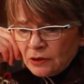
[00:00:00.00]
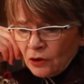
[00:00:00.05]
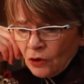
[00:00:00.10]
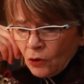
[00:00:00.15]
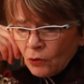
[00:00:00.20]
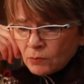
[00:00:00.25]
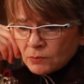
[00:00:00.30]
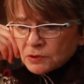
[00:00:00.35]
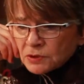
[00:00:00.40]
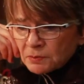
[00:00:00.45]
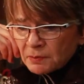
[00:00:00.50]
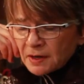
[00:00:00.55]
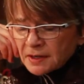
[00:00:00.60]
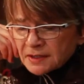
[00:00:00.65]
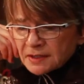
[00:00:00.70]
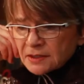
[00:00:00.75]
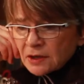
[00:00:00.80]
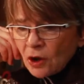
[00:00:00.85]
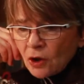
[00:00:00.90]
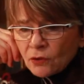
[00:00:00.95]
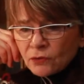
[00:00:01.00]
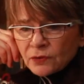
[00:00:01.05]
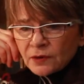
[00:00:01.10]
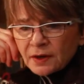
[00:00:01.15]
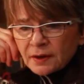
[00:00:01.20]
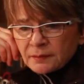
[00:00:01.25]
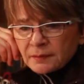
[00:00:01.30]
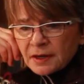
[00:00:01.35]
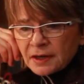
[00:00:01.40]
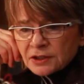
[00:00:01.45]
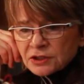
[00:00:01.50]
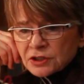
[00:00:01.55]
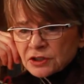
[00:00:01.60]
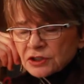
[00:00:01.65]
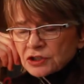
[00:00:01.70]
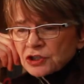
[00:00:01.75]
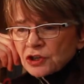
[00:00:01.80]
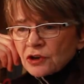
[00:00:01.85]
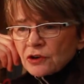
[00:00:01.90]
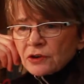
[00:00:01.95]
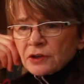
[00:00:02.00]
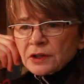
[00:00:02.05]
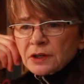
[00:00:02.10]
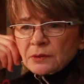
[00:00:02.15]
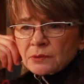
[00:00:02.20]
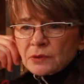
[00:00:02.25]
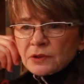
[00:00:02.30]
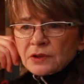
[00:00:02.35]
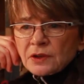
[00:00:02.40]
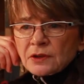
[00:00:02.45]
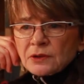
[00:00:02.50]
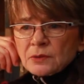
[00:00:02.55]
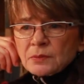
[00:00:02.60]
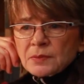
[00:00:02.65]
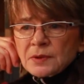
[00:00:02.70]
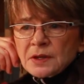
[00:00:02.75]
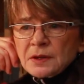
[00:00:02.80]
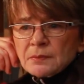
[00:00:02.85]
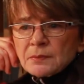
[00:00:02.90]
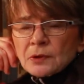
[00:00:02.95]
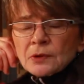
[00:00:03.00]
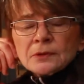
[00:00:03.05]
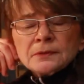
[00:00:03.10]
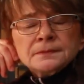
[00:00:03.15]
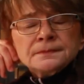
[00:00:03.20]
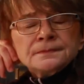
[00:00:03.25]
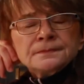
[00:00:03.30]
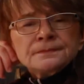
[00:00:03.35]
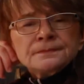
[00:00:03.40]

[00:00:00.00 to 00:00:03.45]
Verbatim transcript: home to myself, and I'm actually sharing it with other people.